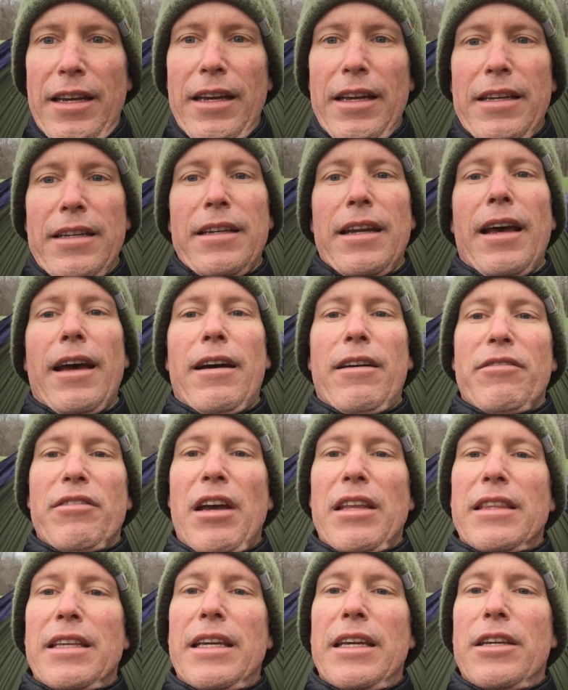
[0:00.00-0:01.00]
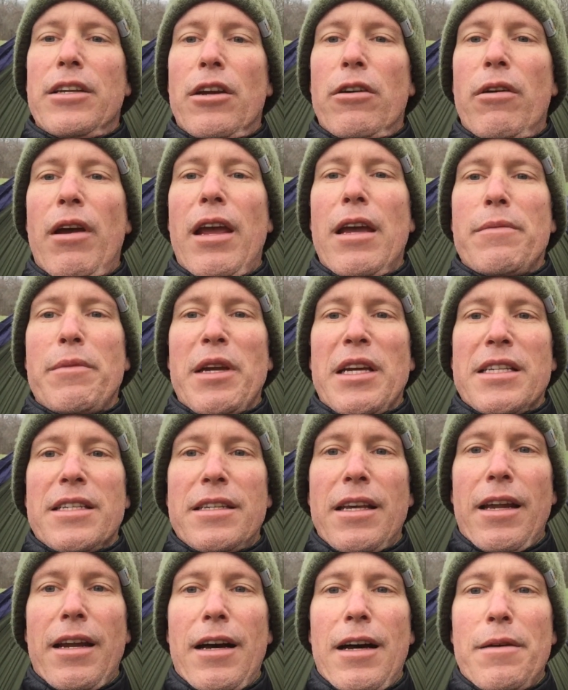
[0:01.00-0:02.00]
and now I've got the hammock
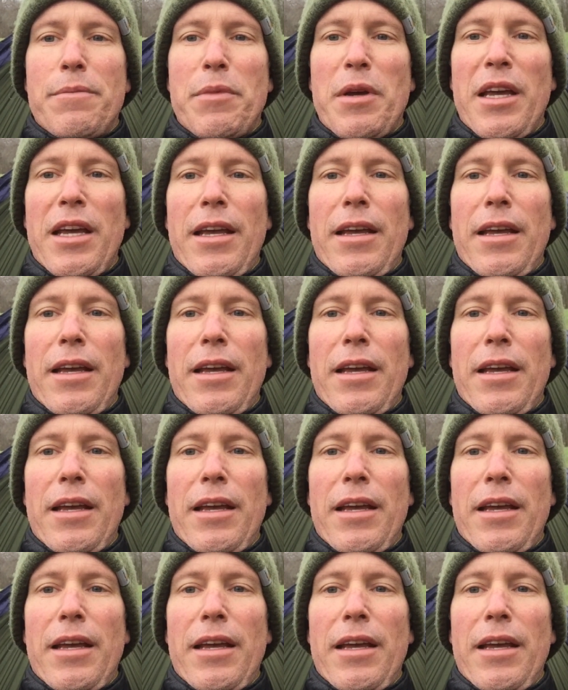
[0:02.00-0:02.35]
set up,